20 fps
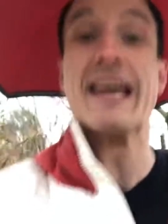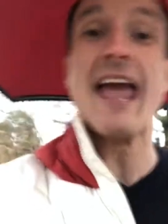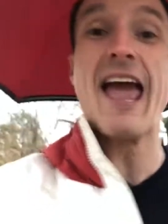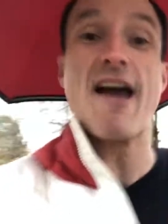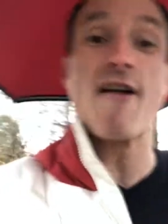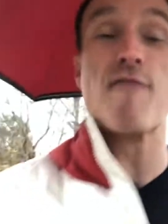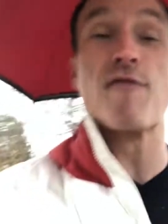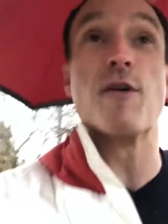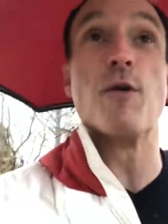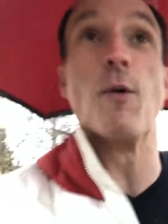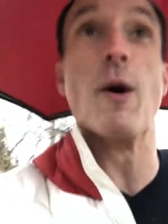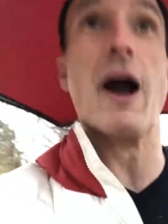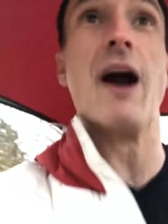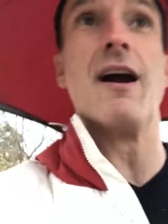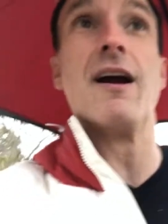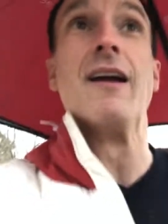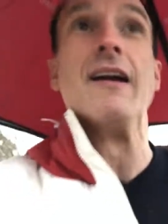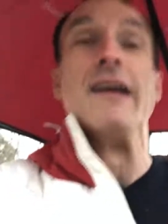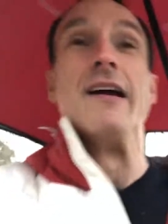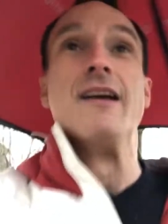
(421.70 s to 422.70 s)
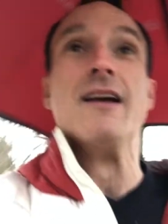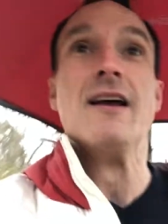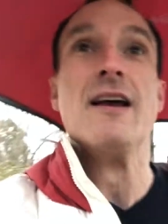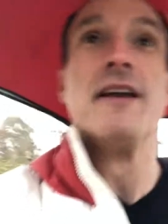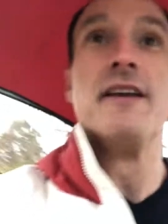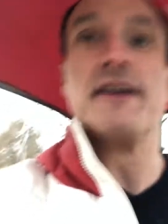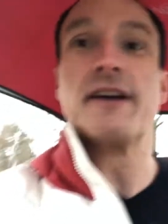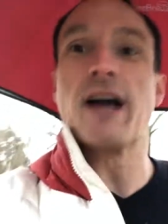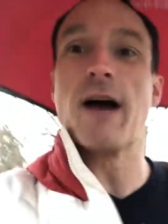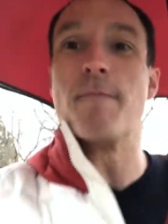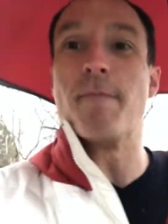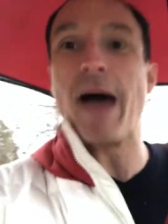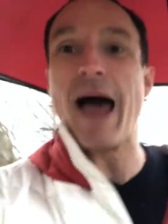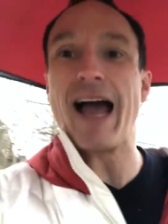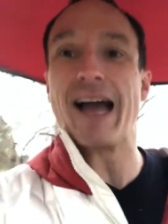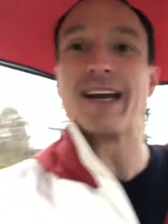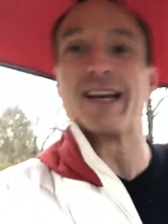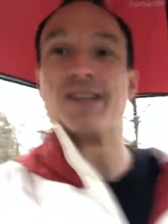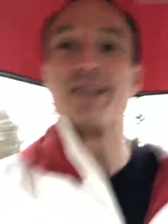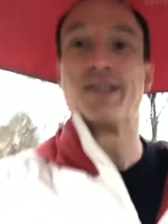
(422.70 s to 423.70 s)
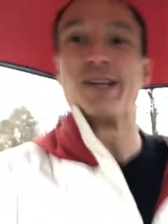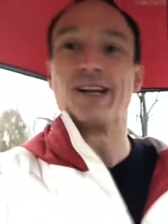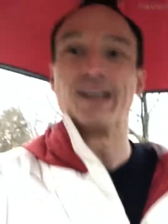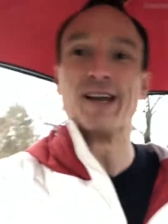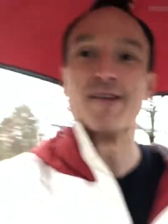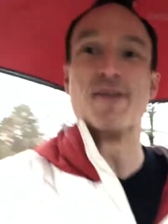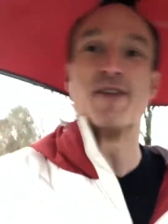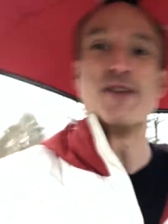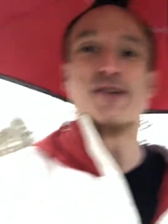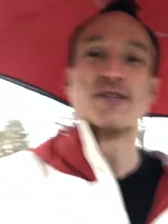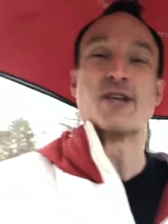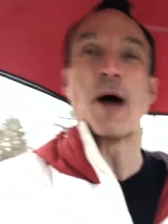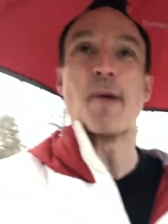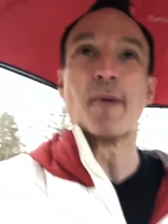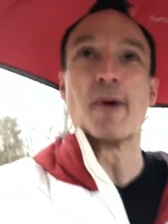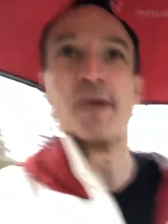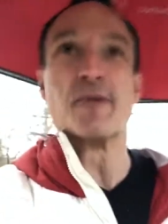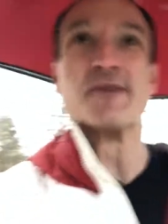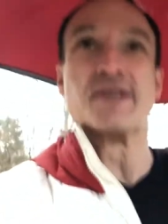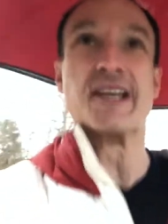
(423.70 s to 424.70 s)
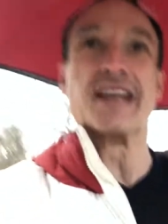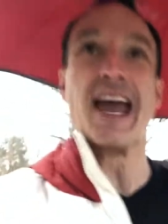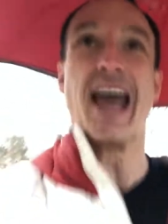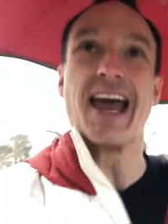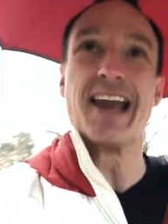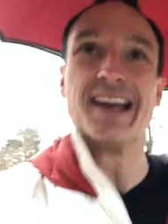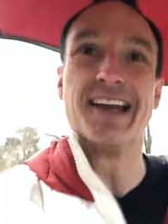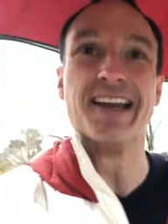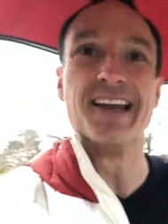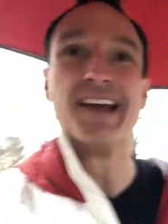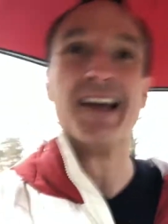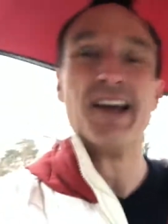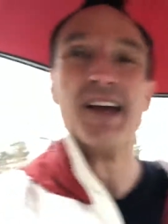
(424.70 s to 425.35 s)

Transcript: everywhere. You come back and you live in the suburbs again, and